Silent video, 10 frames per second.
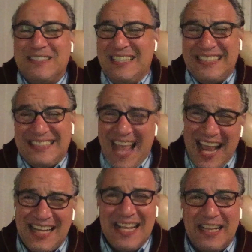This
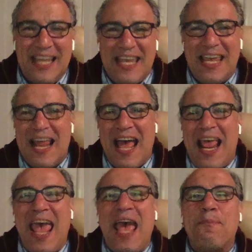technically cannot
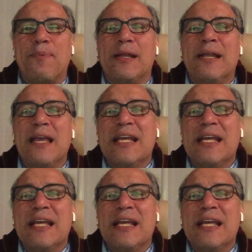happen